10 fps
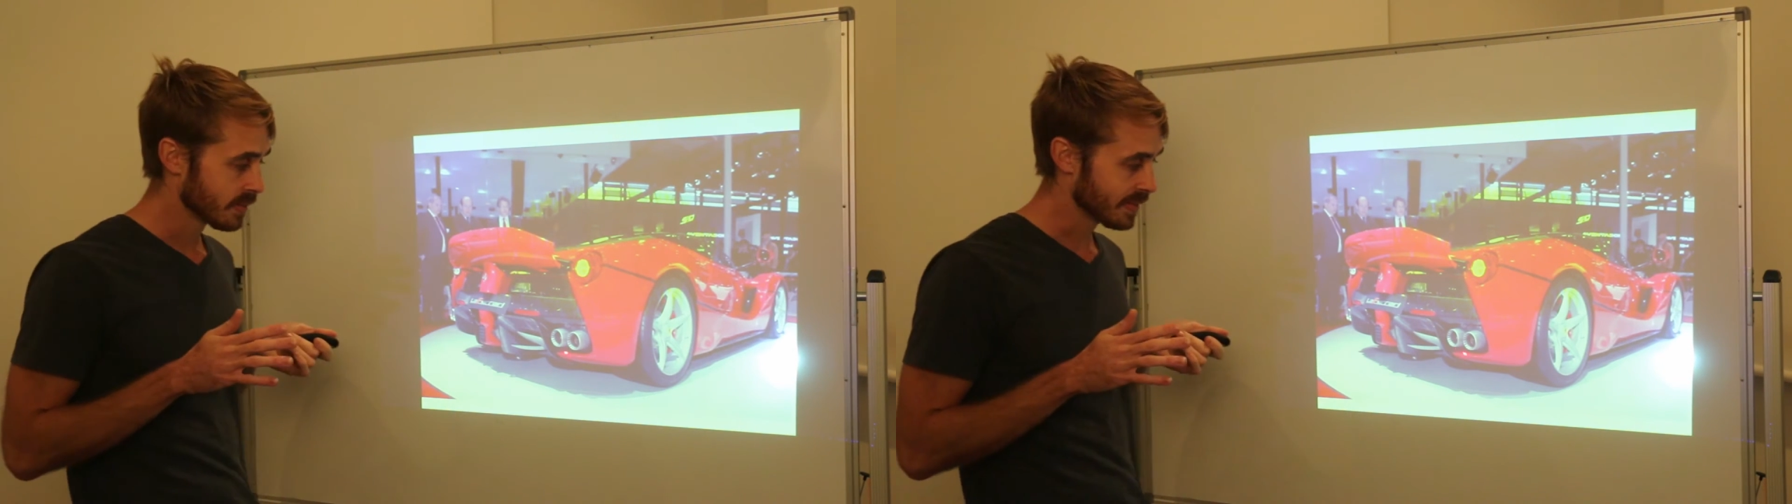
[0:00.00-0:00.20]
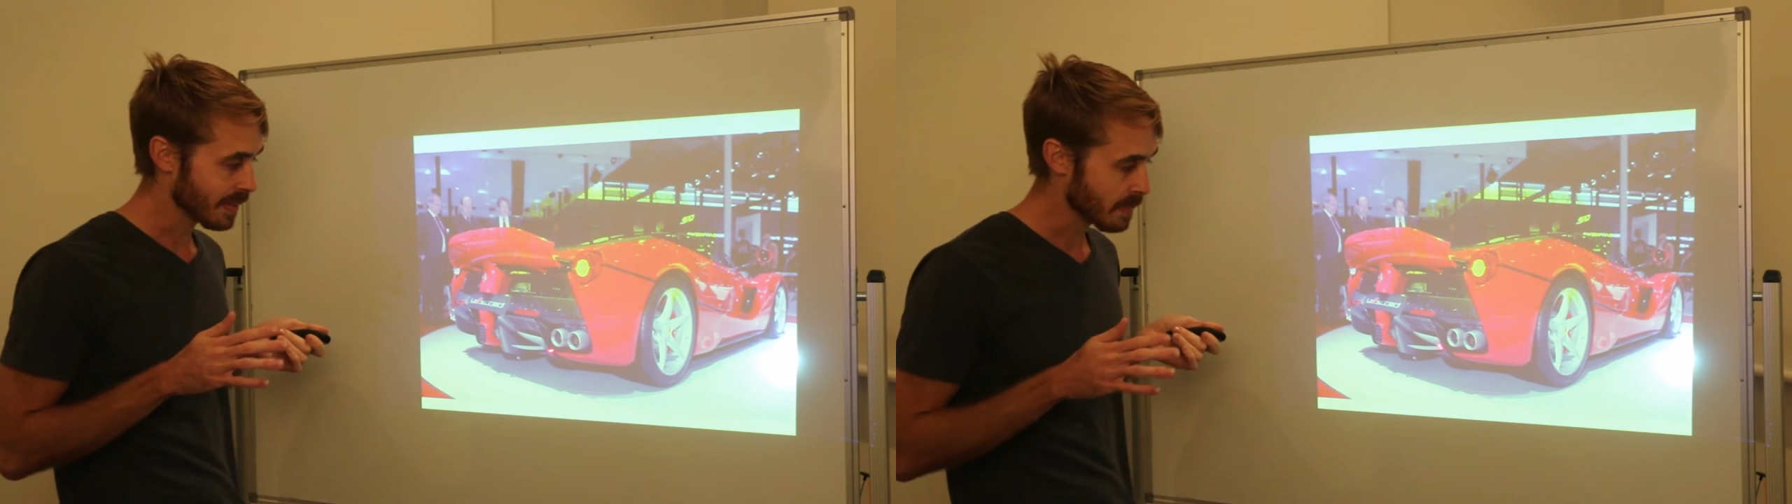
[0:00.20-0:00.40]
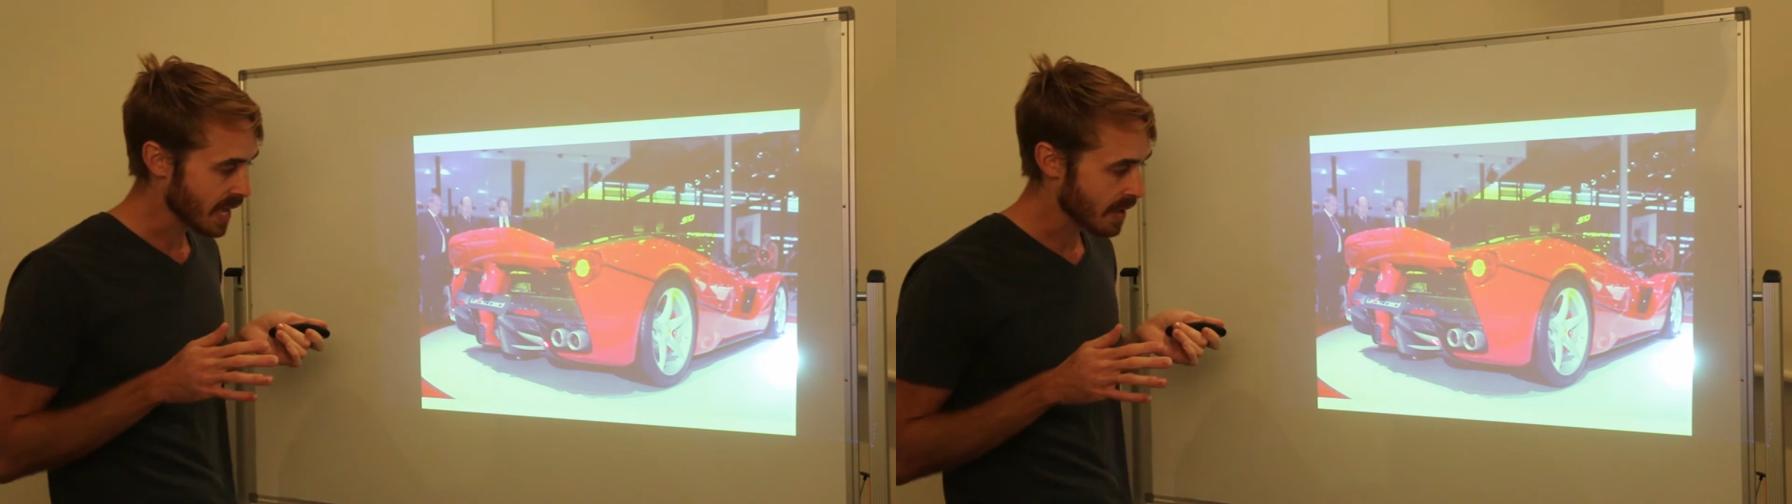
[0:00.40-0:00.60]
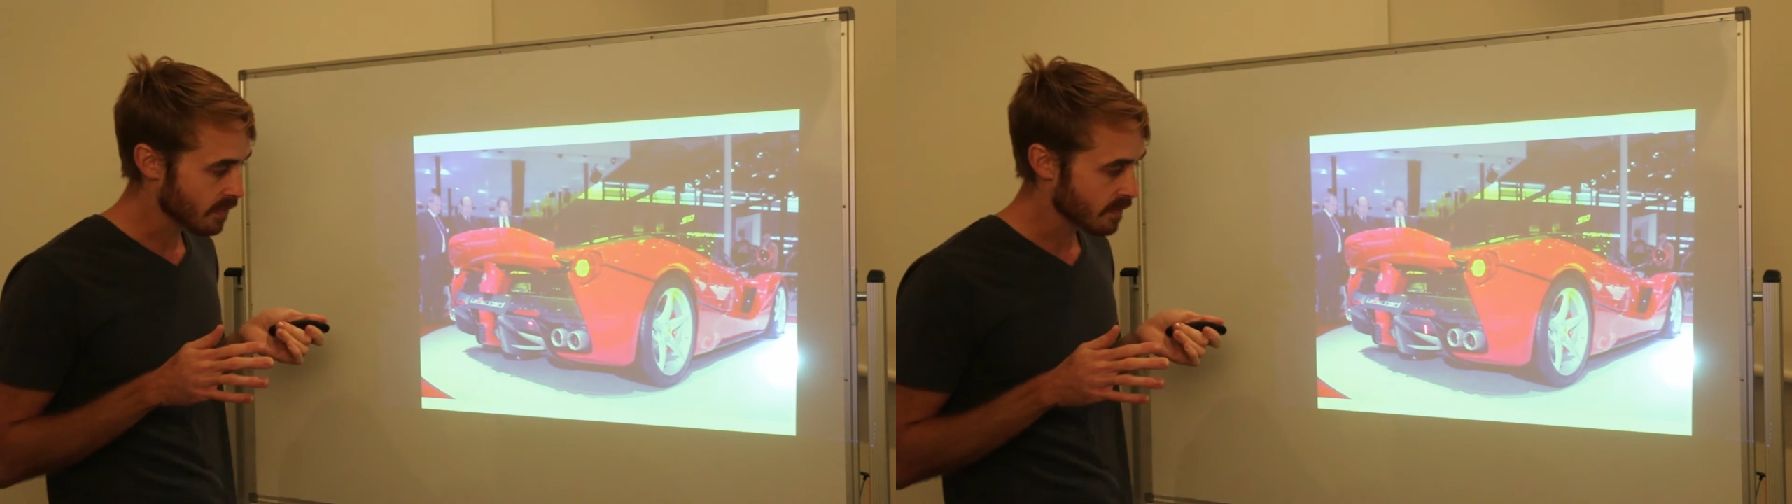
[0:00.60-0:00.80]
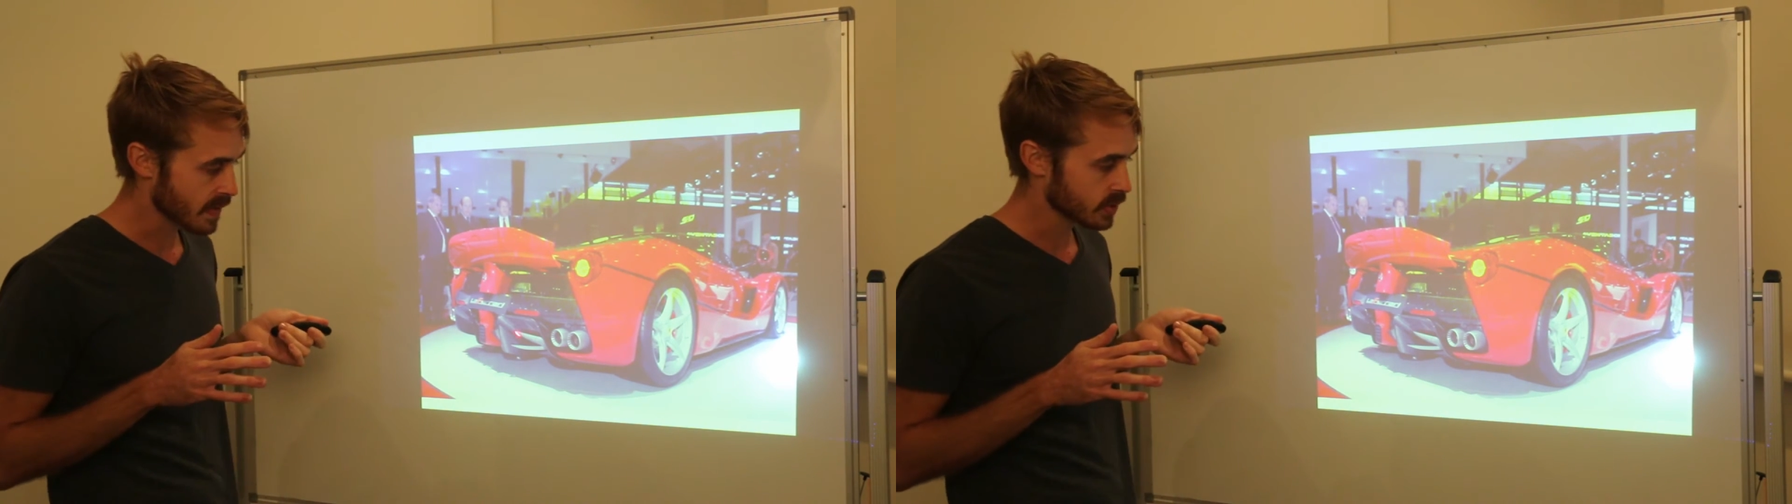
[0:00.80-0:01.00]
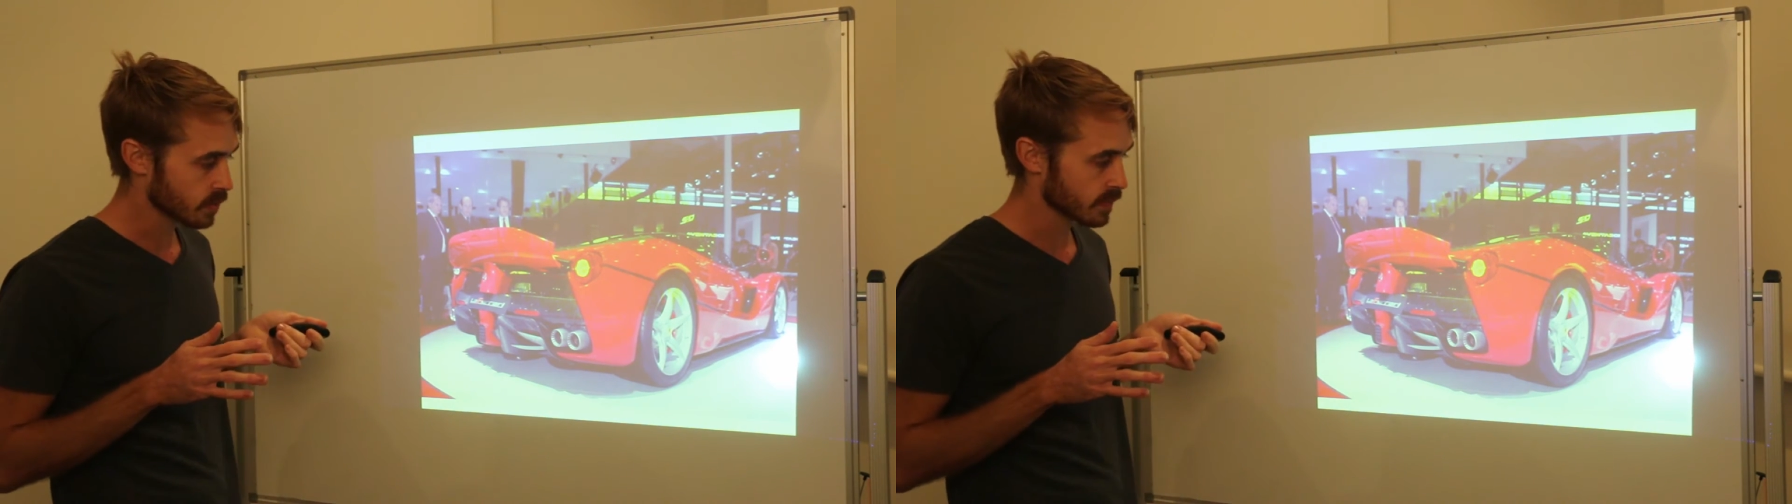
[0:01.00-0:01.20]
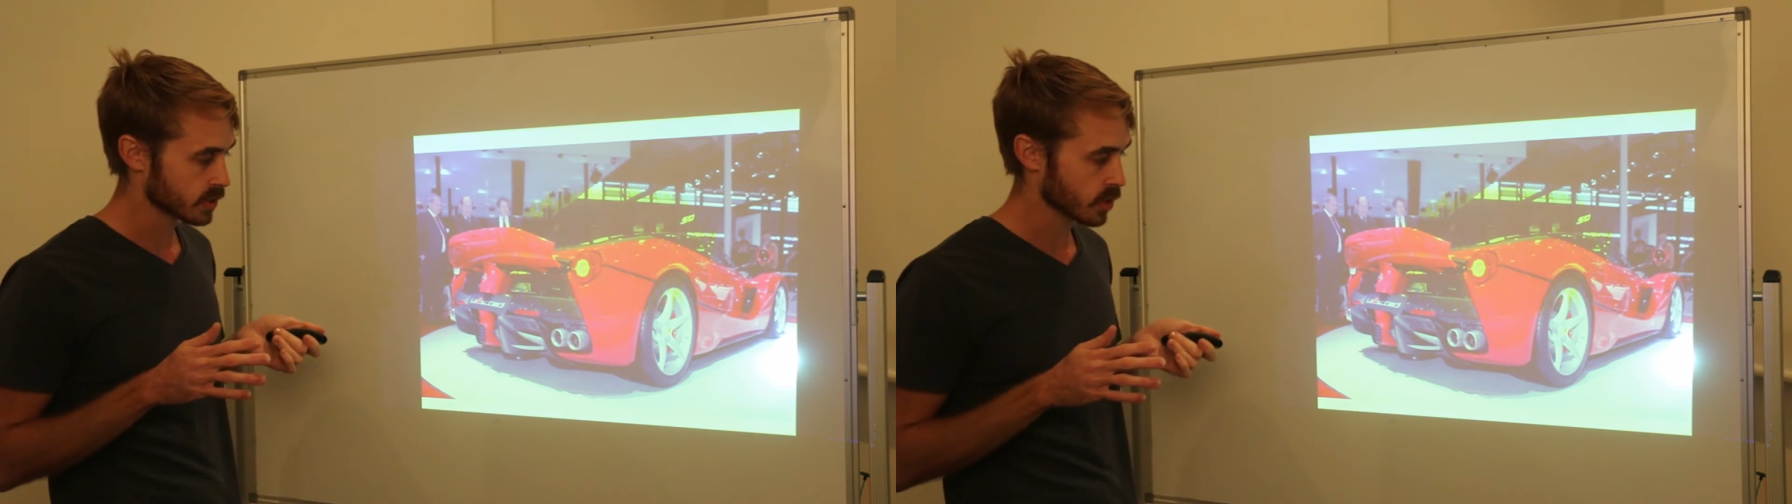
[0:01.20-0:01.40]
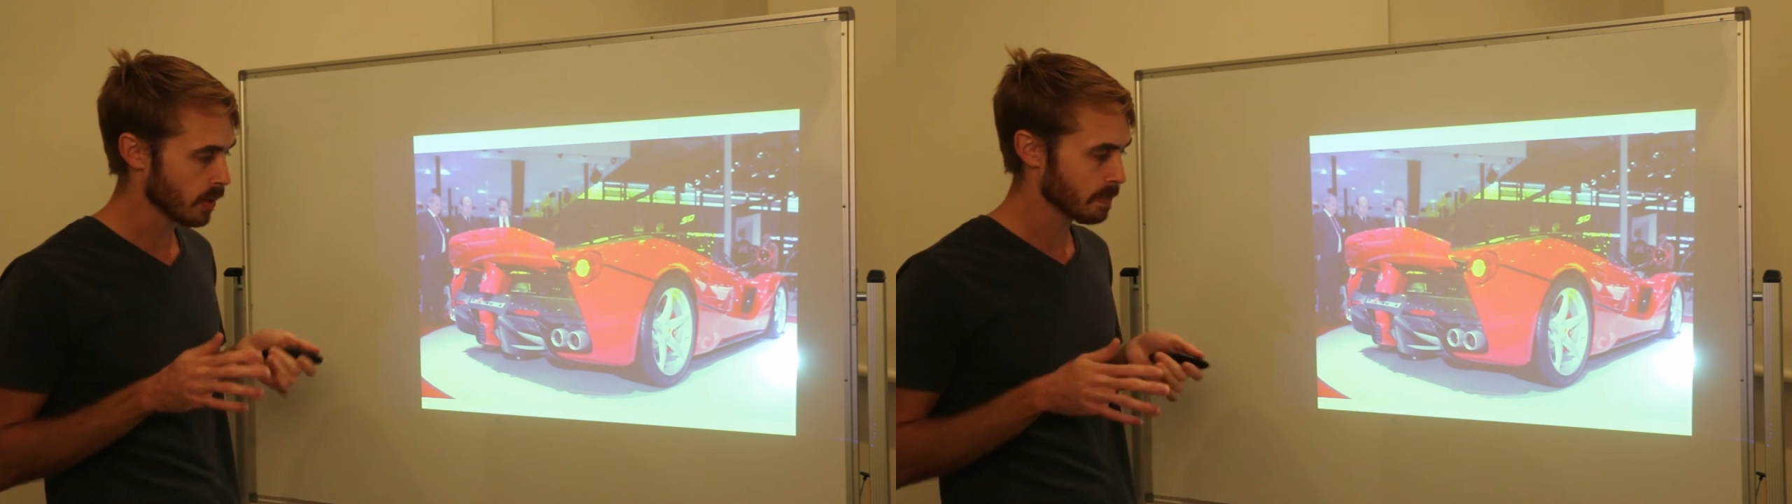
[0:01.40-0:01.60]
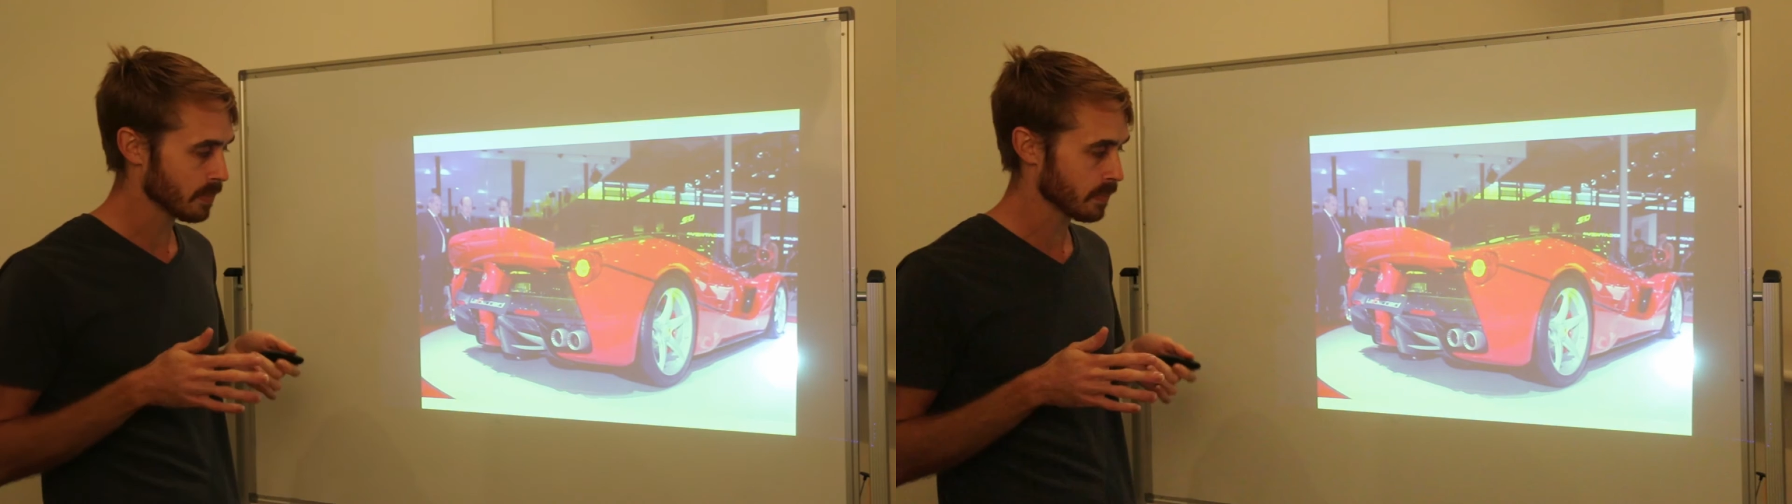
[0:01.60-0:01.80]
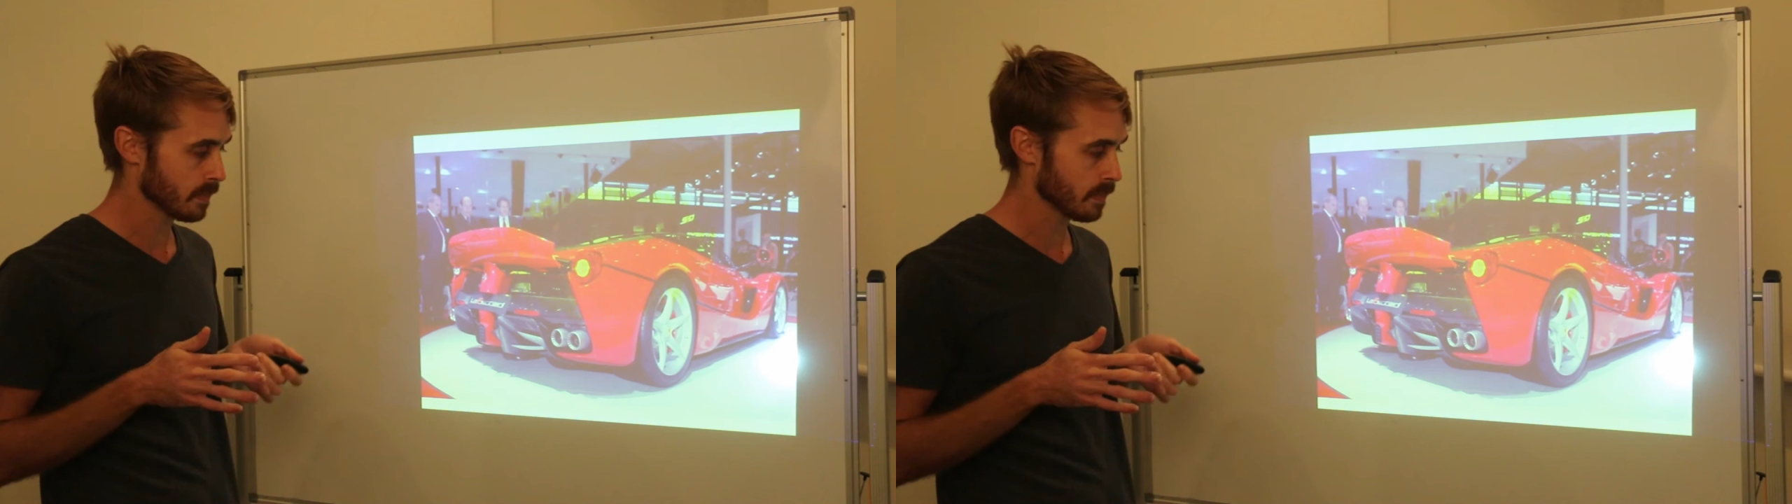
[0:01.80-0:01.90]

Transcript: They may have a vent over the top,